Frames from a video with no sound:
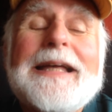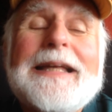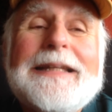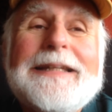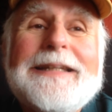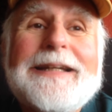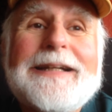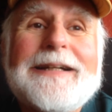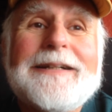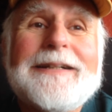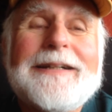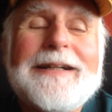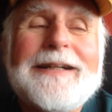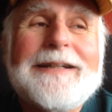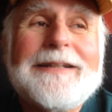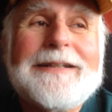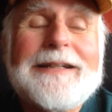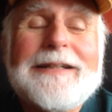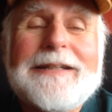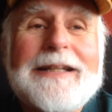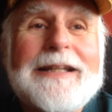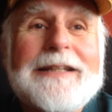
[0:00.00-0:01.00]
Yeah,
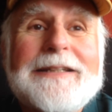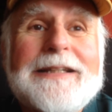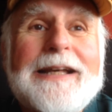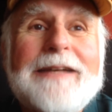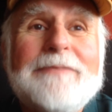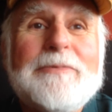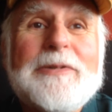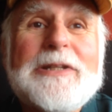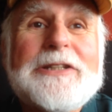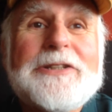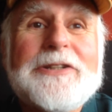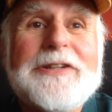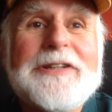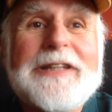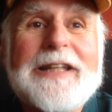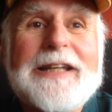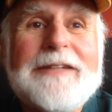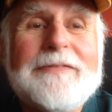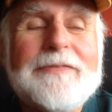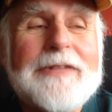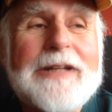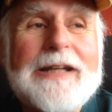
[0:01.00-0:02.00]
and I've been doing
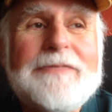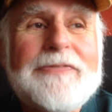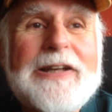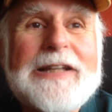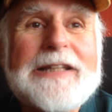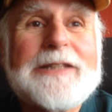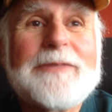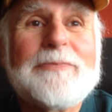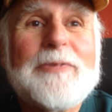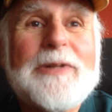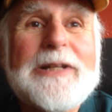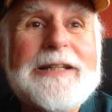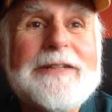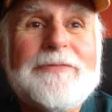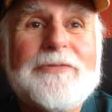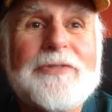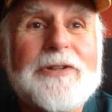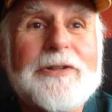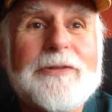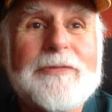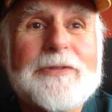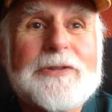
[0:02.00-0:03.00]
that. I've had the plane
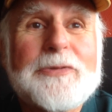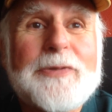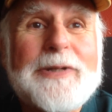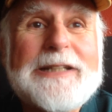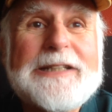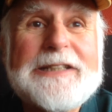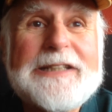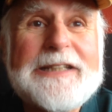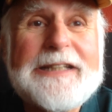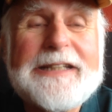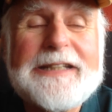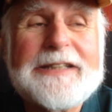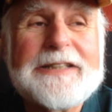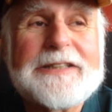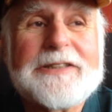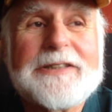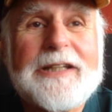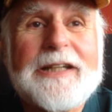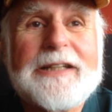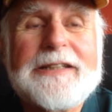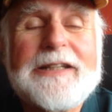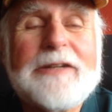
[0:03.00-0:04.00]
for over 20
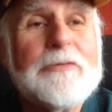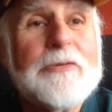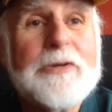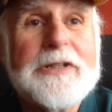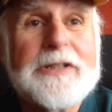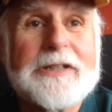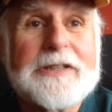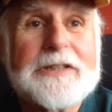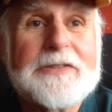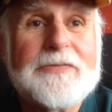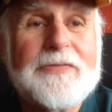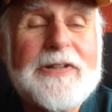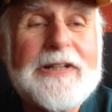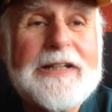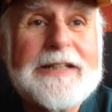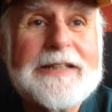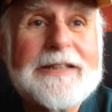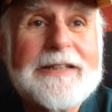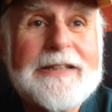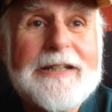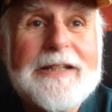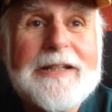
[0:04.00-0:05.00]
years, and it works
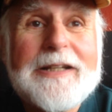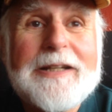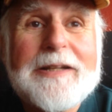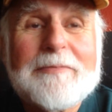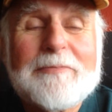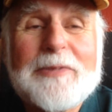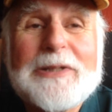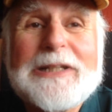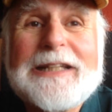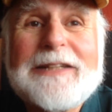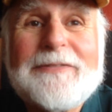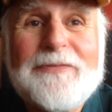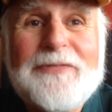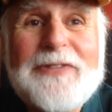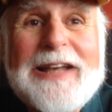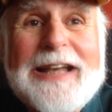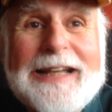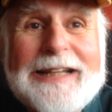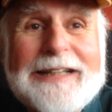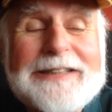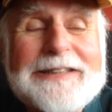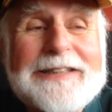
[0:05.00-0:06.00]
fine. But in
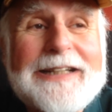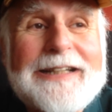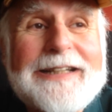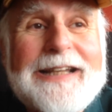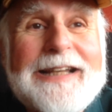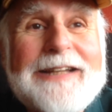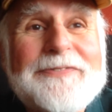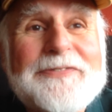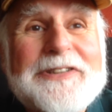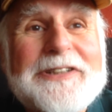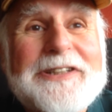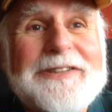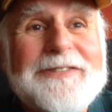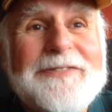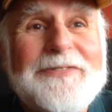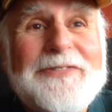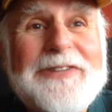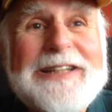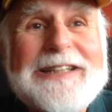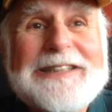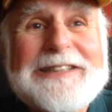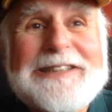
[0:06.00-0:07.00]
fact, I have to
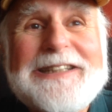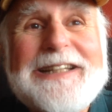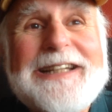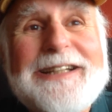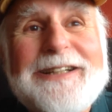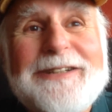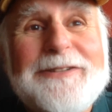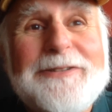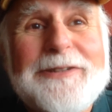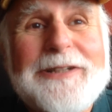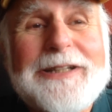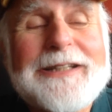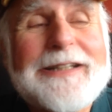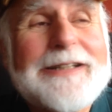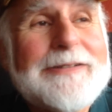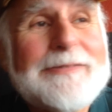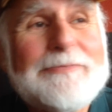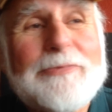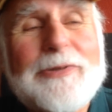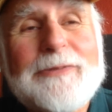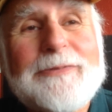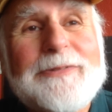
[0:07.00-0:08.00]
confess now, and
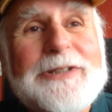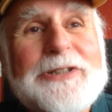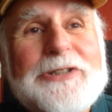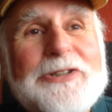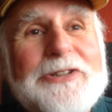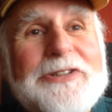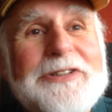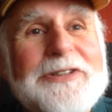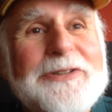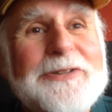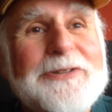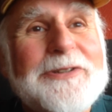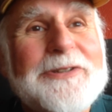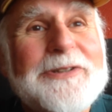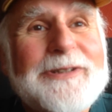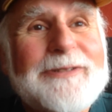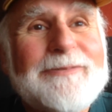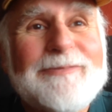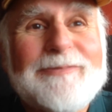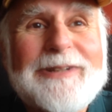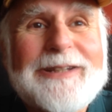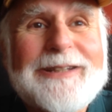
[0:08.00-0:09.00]
I probably shouldn't do it
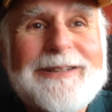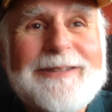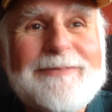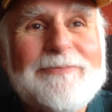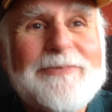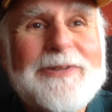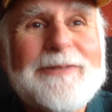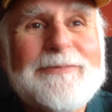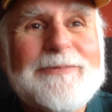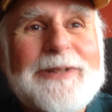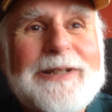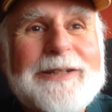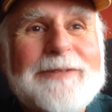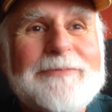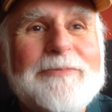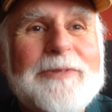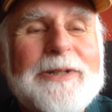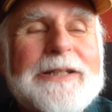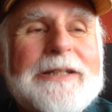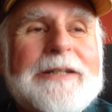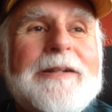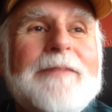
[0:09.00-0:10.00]
in public,
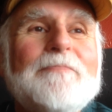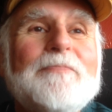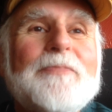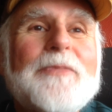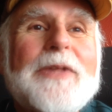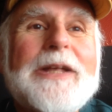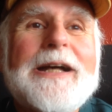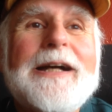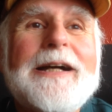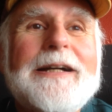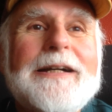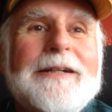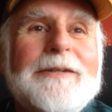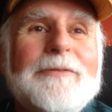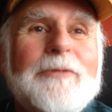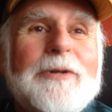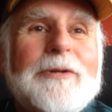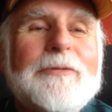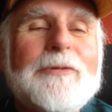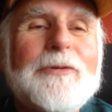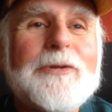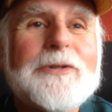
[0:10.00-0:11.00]
but
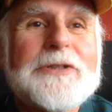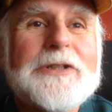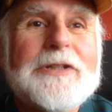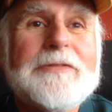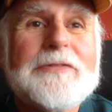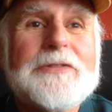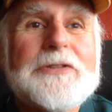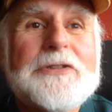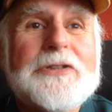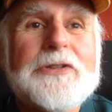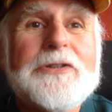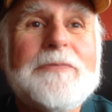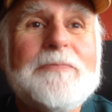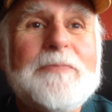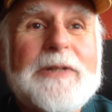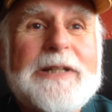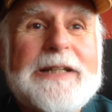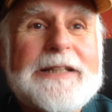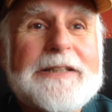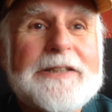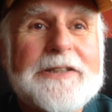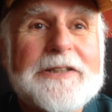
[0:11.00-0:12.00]
we walked over to your
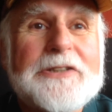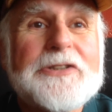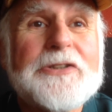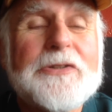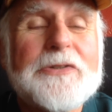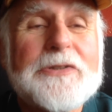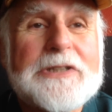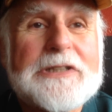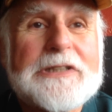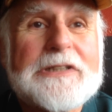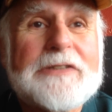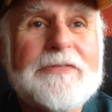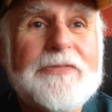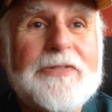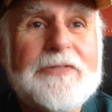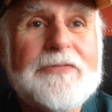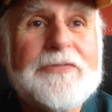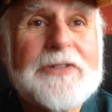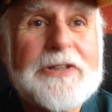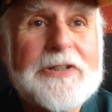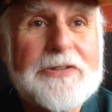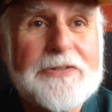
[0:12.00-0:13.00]
plane, because yours is a
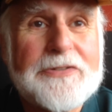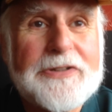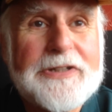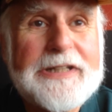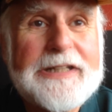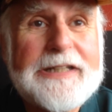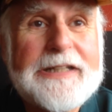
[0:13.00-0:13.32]
53,